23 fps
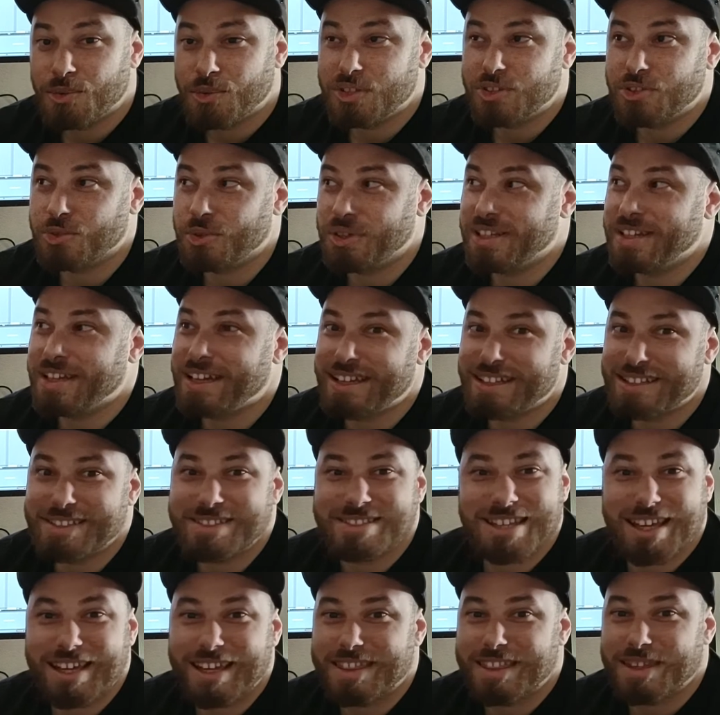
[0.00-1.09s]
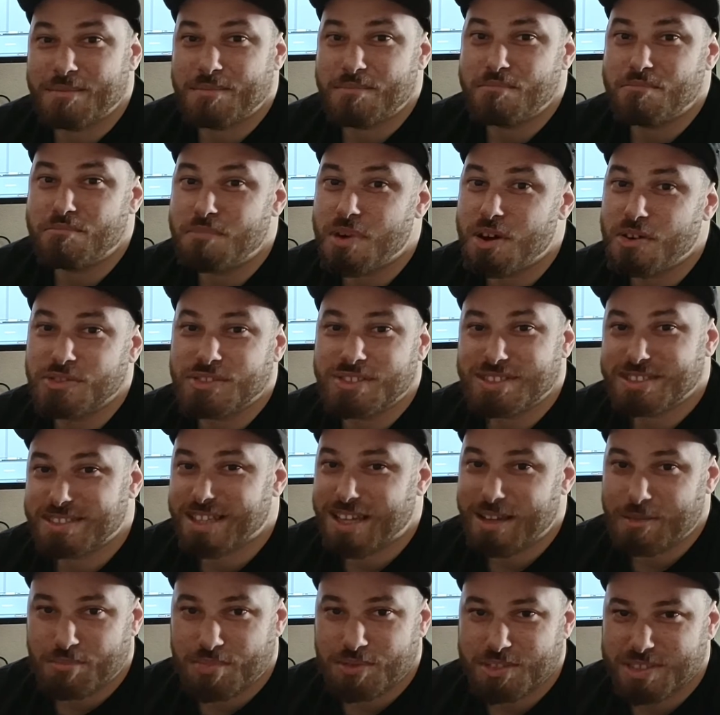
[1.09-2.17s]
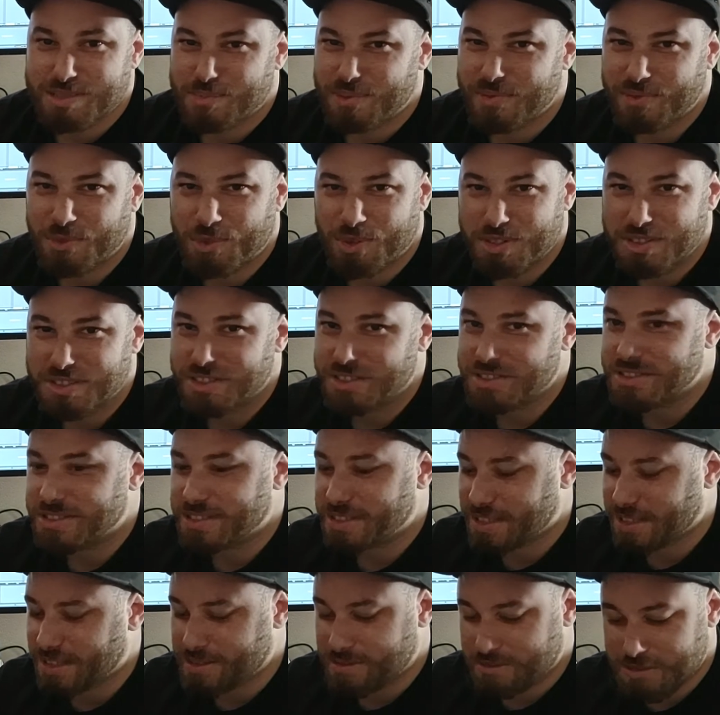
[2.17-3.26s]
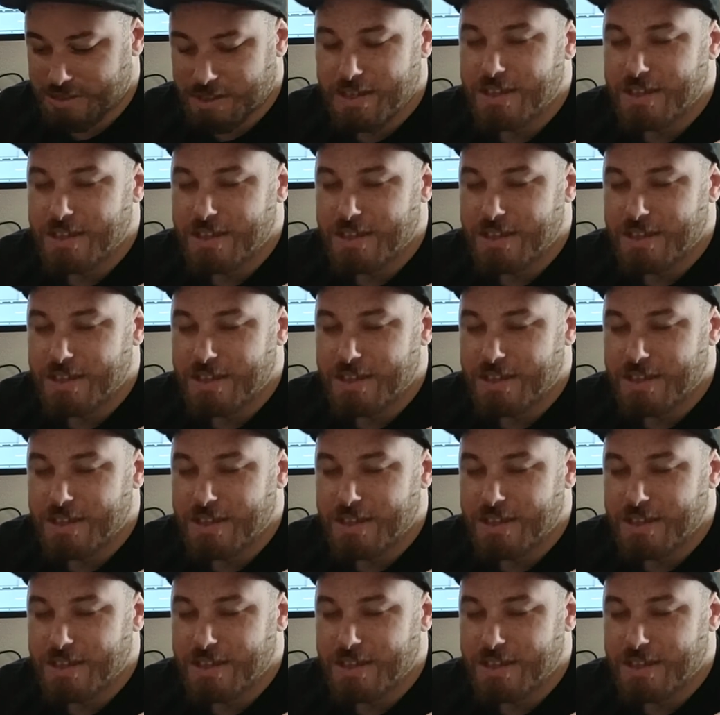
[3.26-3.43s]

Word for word: 128 is like the most samples before it starts to get